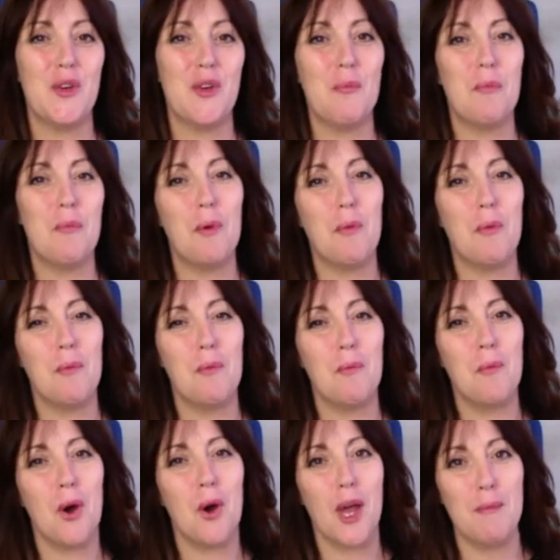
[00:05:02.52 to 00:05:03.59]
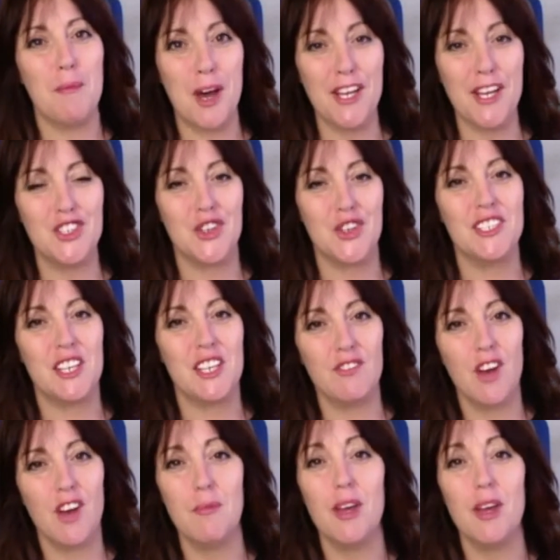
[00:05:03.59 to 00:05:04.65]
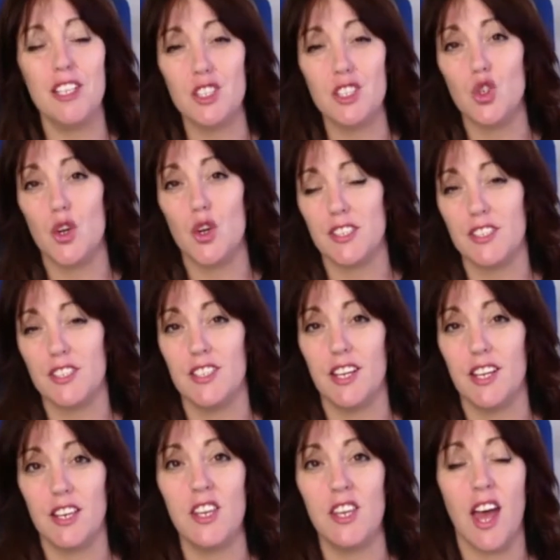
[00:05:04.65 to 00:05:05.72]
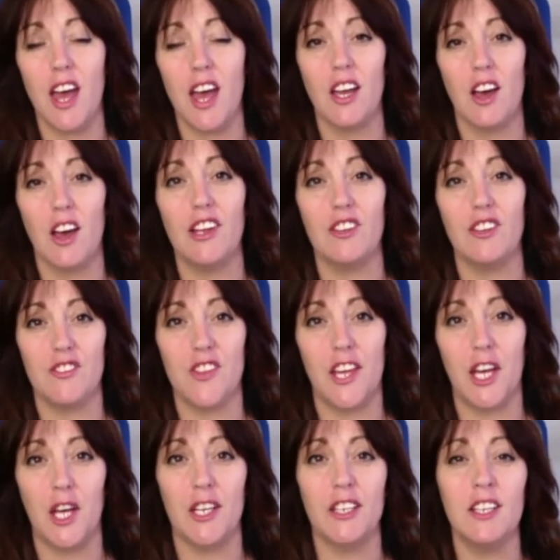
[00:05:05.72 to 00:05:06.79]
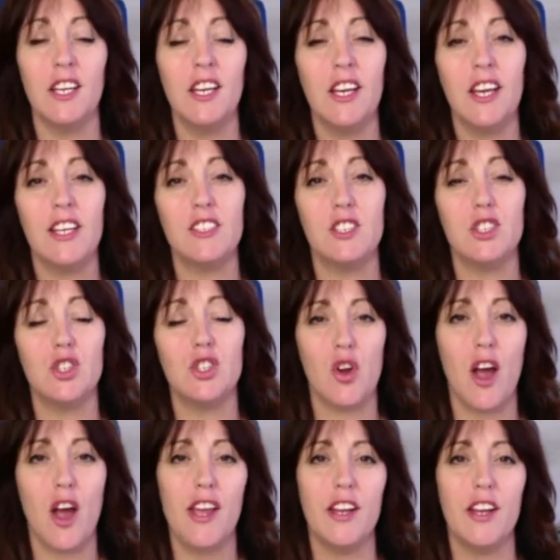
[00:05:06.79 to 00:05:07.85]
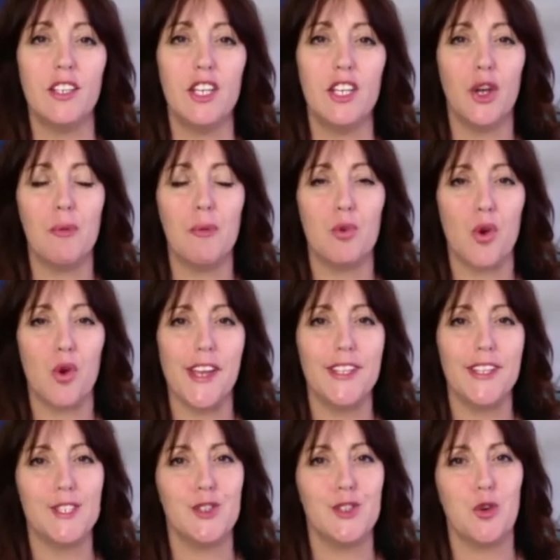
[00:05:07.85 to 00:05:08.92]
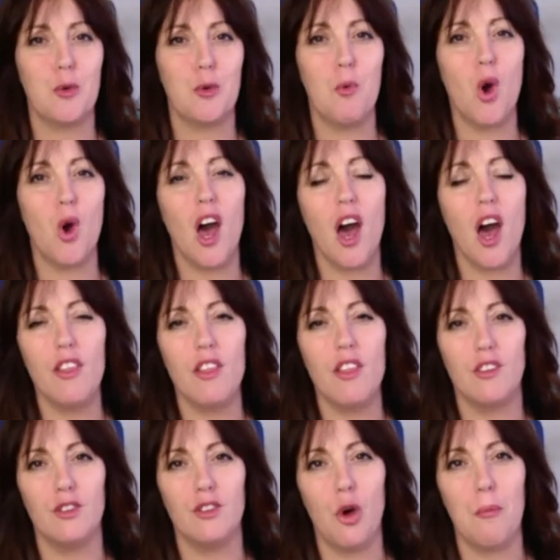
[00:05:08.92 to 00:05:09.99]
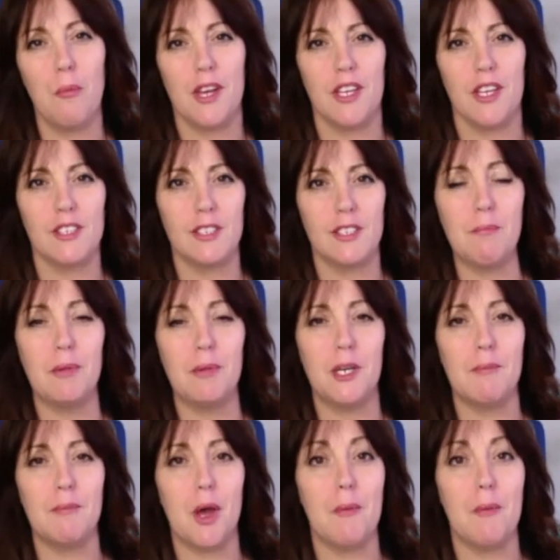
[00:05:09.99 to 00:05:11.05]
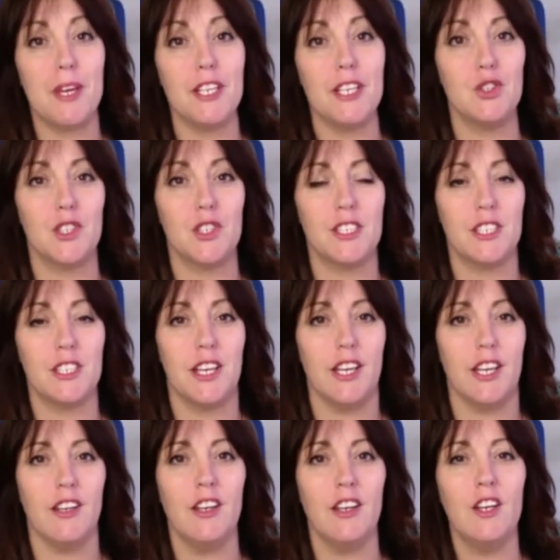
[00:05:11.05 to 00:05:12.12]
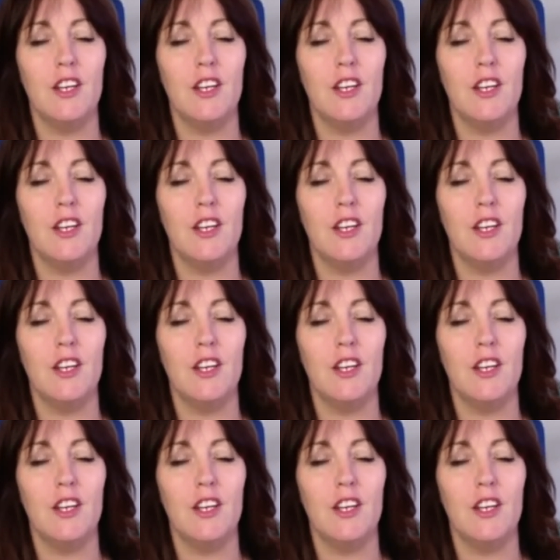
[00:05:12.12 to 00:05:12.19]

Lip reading: But what I might do is, if I'm interested in that kind of thing, is to try and brainstorm what other topics somebody might be interested in.